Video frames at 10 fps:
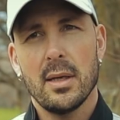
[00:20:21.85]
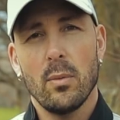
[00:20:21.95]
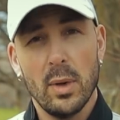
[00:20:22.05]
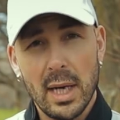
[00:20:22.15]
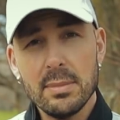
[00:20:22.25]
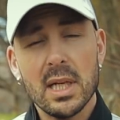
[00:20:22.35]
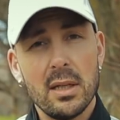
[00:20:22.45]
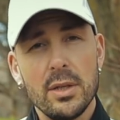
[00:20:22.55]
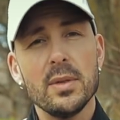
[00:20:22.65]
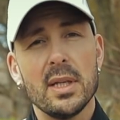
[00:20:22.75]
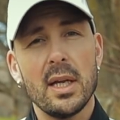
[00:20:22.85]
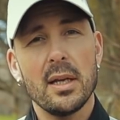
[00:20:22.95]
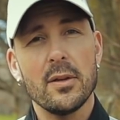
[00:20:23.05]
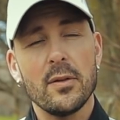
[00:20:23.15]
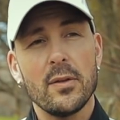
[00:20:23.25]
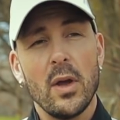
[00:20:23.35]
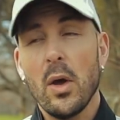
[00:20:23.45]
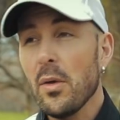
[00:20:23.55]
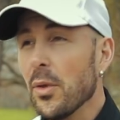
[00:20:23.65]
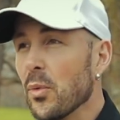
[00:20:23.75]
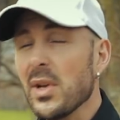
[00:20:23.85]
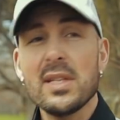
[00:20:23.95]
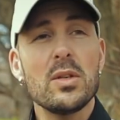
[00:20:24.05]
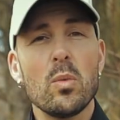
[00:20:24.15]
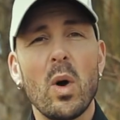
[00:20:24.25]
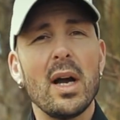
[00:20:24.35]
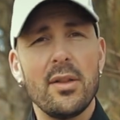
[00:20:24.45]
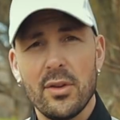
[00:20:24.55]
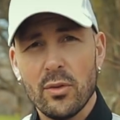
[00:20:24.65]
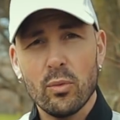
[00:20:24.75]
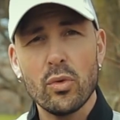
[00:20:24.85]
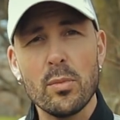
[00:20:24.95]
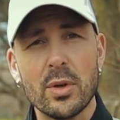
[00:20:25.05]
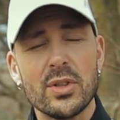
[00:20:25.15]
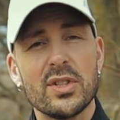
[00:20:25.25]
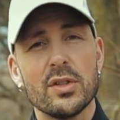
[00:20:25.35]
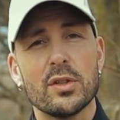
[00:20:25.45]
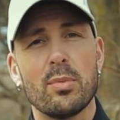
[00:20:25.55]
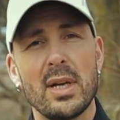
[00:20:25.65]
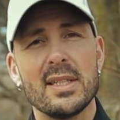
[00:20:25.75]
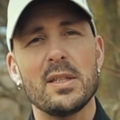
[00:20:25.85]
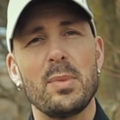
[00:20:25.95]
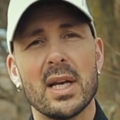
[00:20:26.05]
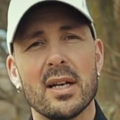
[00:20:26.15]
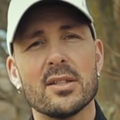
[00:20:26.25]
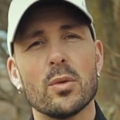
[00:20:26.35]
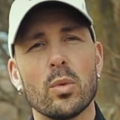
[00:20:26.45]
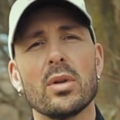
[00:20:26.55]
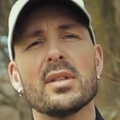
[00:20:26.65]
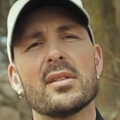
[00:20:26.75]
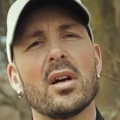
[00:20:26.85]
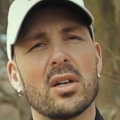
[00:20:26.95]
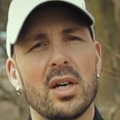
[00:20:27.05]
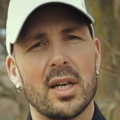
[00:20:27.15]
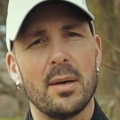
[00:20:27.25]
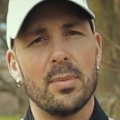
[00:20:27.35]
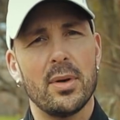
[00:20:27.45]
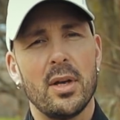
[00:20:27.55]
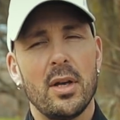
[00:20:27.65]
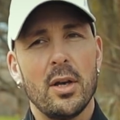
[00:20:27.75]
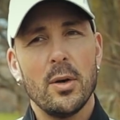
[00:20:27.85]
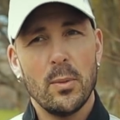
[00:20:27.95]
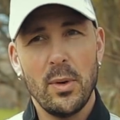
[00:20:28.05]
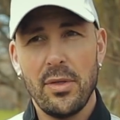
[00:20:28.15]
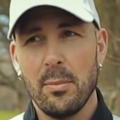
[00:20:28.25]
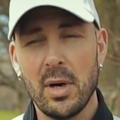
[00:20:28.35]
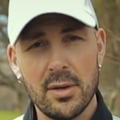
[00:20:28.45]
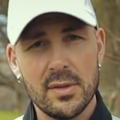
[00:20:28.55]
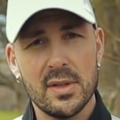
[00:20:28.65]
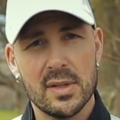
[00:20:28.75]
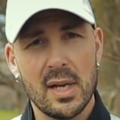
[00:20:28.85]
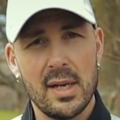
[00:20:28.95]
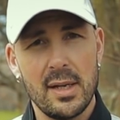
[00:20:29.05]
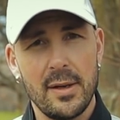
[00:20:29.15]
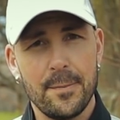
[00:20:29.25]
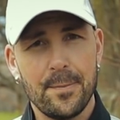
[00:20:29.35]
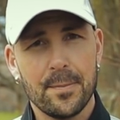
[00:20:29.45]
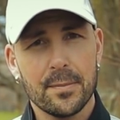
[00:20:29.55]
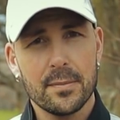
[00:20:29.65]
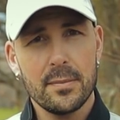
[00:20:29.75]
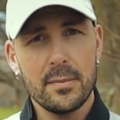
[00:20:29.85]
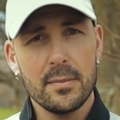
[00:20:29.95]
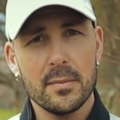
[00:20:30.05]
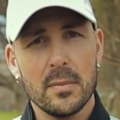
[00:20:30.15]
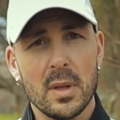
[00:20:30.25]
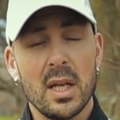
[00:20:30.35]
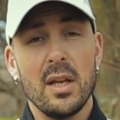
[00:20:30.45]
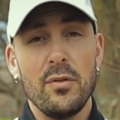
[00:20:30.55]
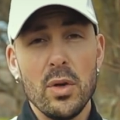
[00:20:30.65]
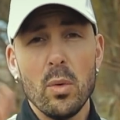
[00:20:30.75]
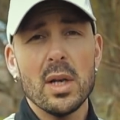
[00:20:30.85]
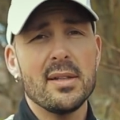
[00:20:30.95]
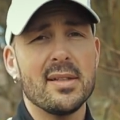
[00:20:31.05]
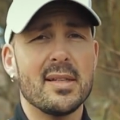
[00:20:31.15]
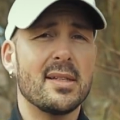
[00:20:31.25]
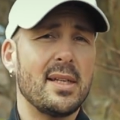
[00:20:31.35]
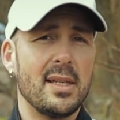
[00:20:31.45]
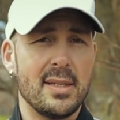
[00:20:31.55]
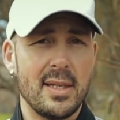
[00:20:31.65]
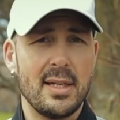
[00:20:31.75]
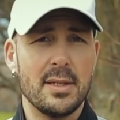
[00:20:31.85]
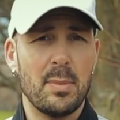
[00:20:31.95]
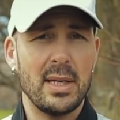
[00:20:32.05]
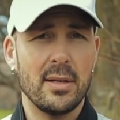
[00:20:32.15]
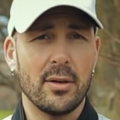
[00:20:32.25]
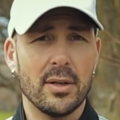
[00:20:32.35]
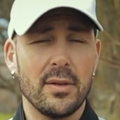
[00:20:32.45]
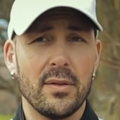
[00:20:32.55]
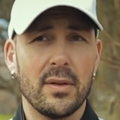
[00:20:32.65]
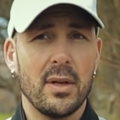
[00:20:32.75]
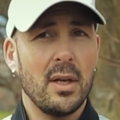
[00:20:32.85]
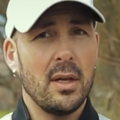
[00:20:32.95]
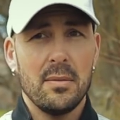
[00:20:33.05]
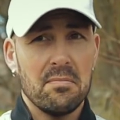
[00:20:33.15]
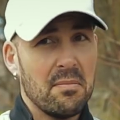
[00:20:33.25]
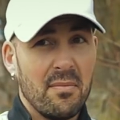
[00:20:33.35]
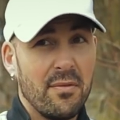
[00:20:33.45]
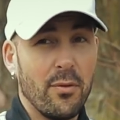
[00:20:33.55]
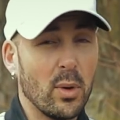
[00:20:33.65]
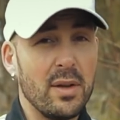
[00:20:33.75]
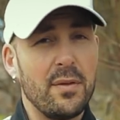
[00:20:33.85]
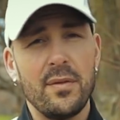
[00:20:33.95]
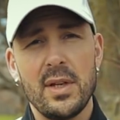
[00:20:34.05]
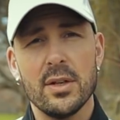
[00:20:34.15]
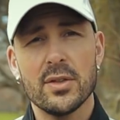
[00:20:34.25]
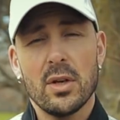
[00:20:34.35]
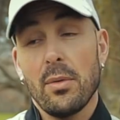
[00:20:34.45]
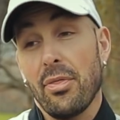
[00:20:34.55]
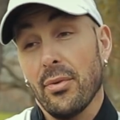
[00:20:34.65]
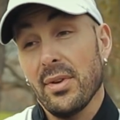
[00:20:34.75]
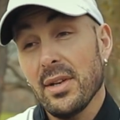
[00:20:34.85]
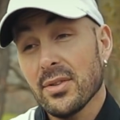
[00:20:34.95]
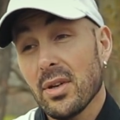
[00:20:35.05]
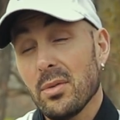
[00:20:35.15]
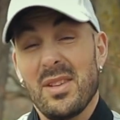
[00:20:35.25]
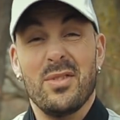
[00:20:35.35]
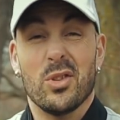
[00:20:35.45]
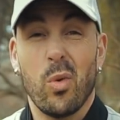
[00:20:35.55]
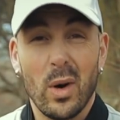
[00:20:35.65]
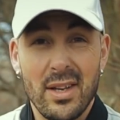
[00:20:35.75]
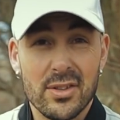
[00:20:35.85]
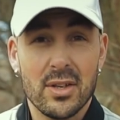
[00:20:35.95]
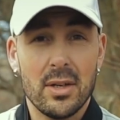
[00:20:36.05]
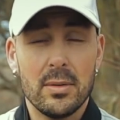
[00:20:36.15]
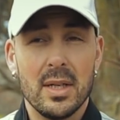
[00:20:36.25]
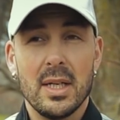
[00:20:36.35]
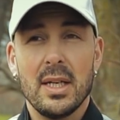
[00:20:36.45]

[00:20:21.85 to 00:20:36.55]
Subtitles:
What I'm telling you today is, the reason why this rumor still spreads is because the world has not caught up with modern society. If you wanted to succeed as an independent artist 40, 50 years ago, 30 years ago, even 20 years ago,